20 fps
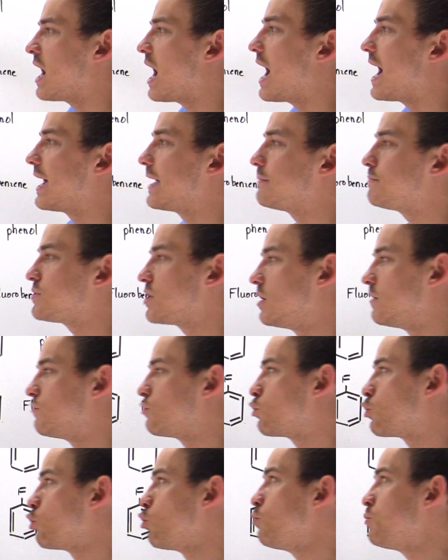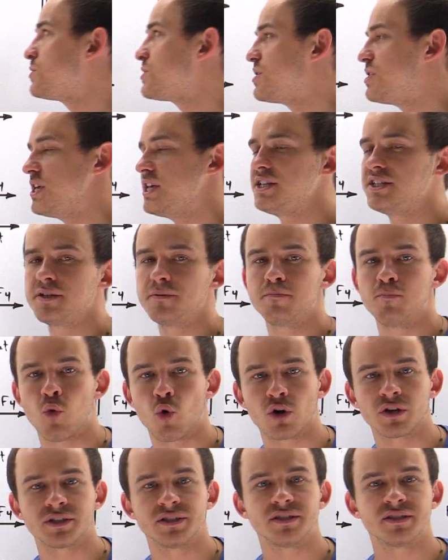types of groups, these
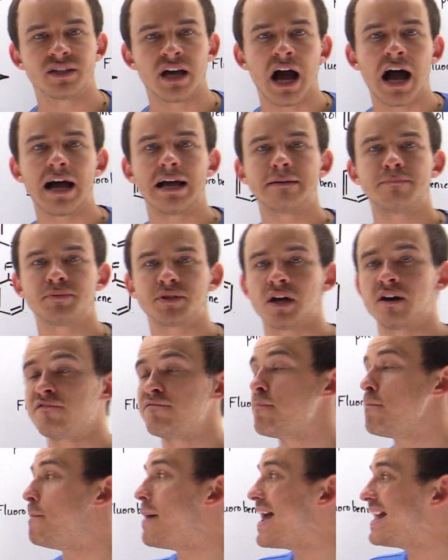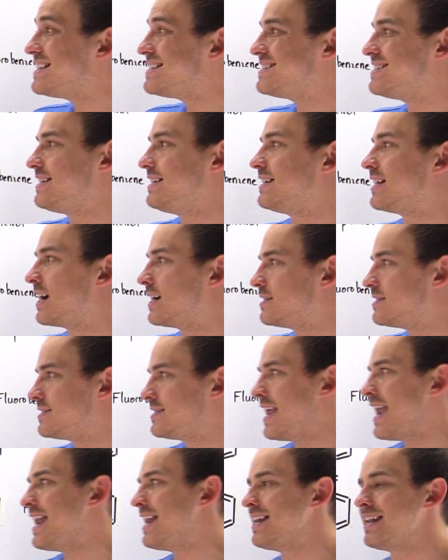important types of benzene
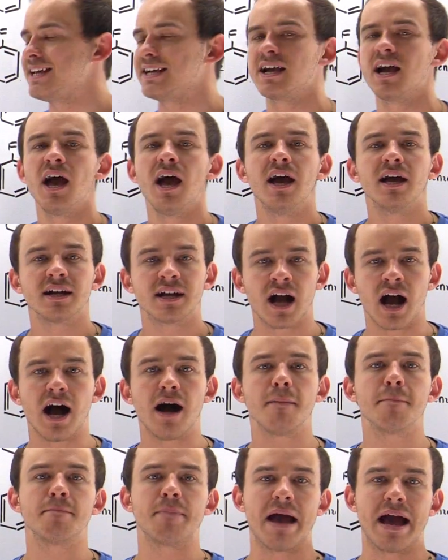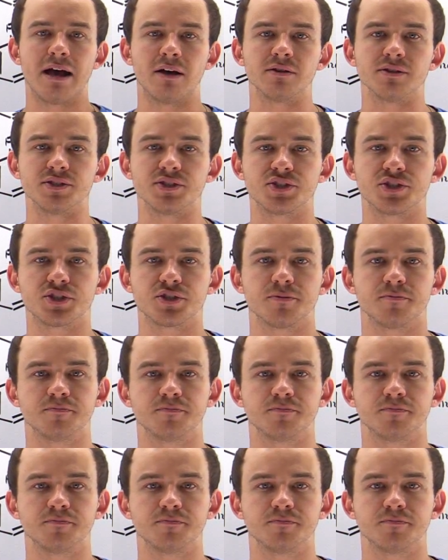containing compounds.